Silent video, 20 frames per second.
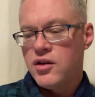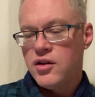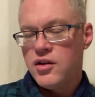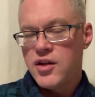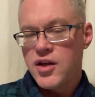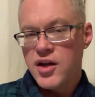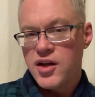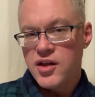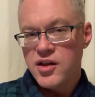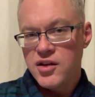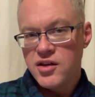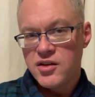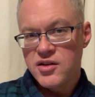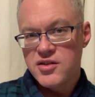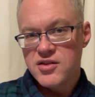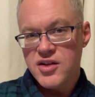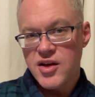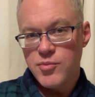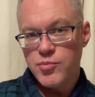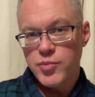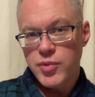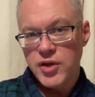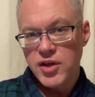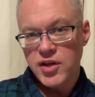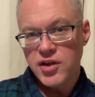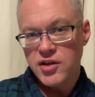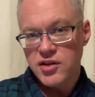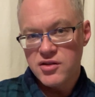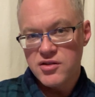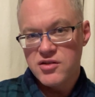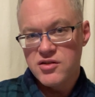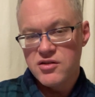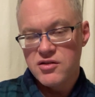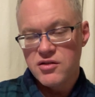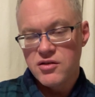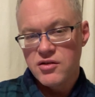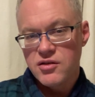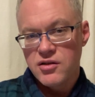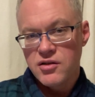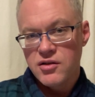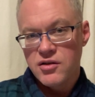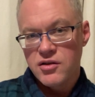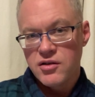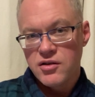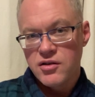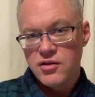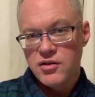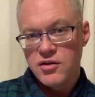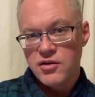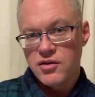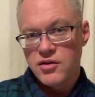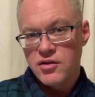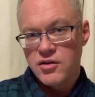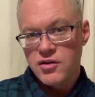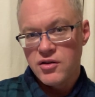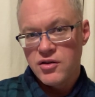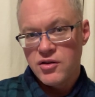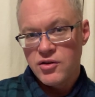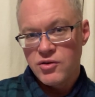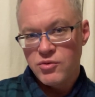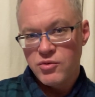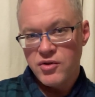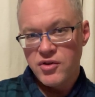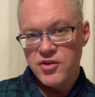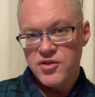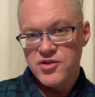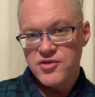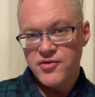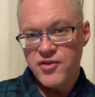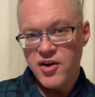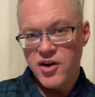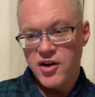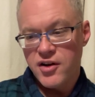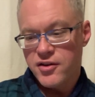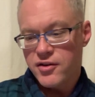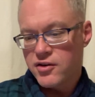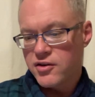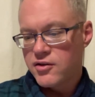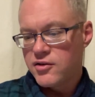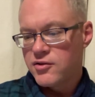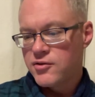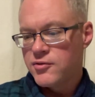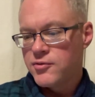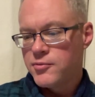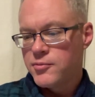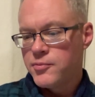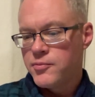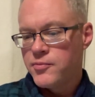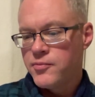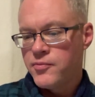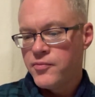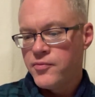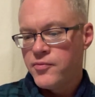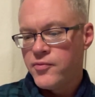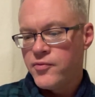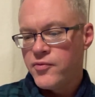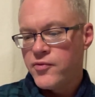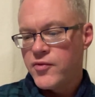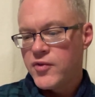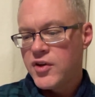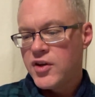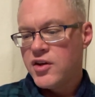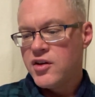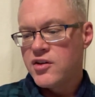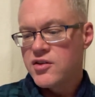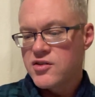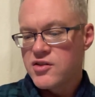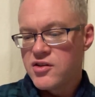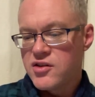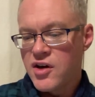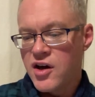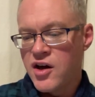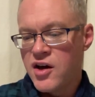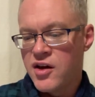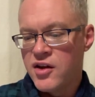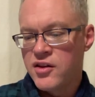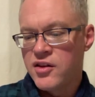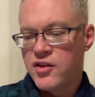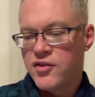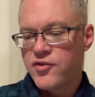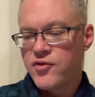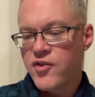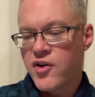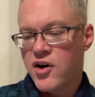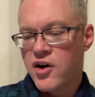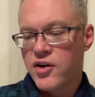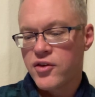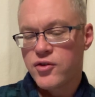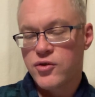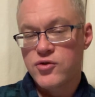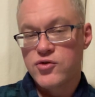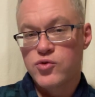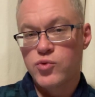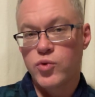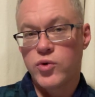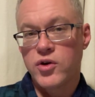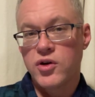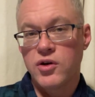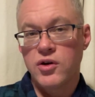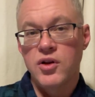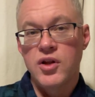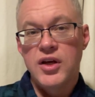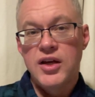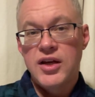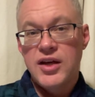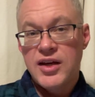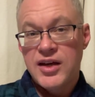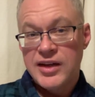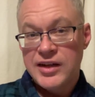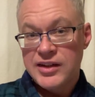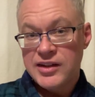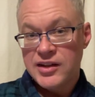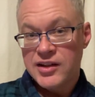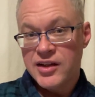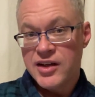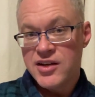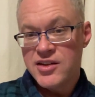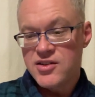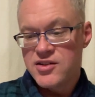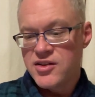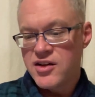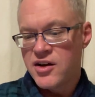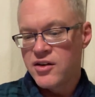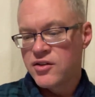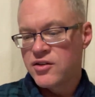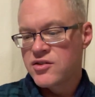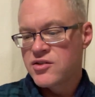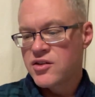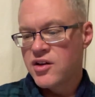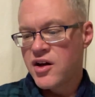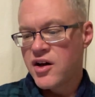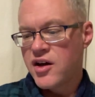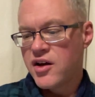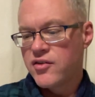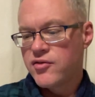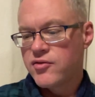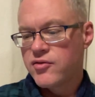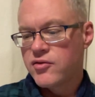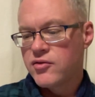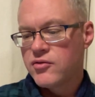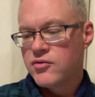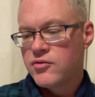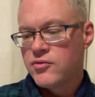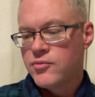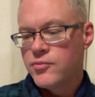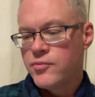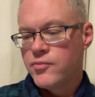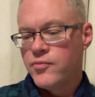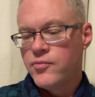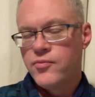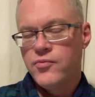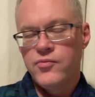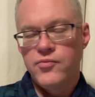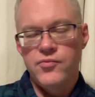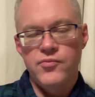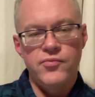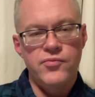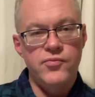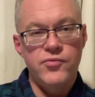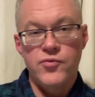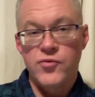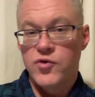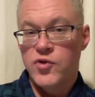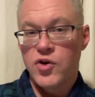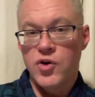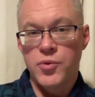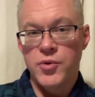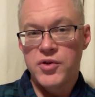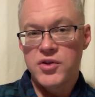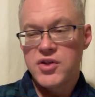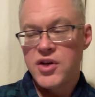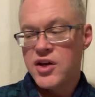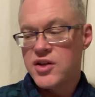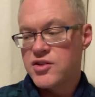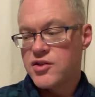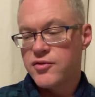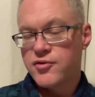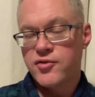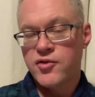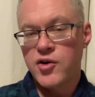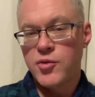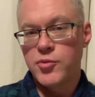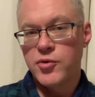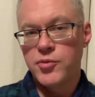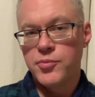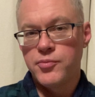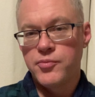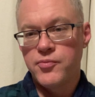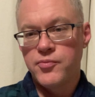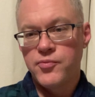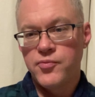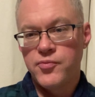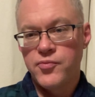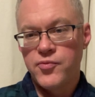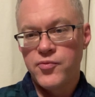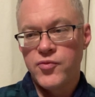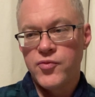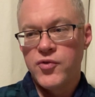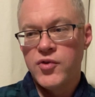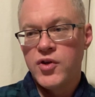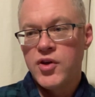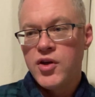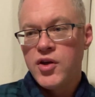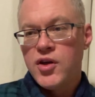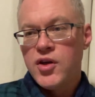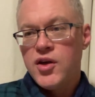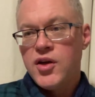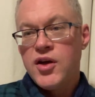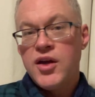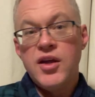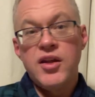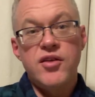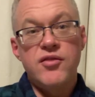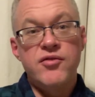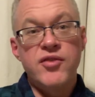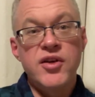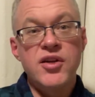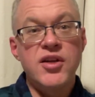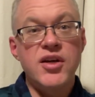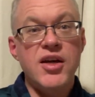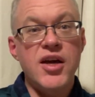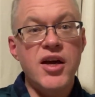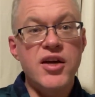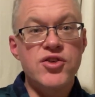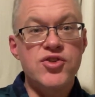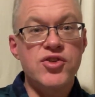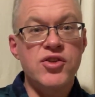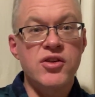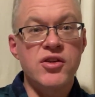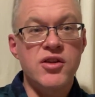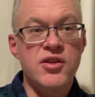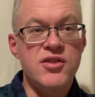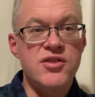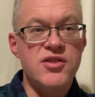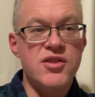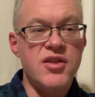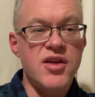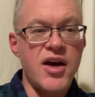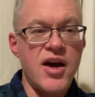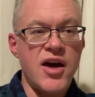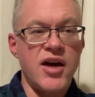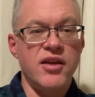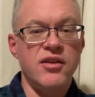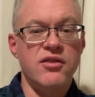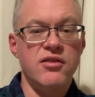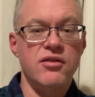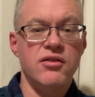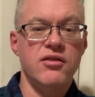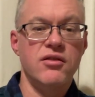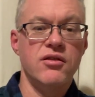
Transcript: that he is at peace with his Father. He has done the Father's will, and he lays down his life. No one takes it from him. And the vindication is that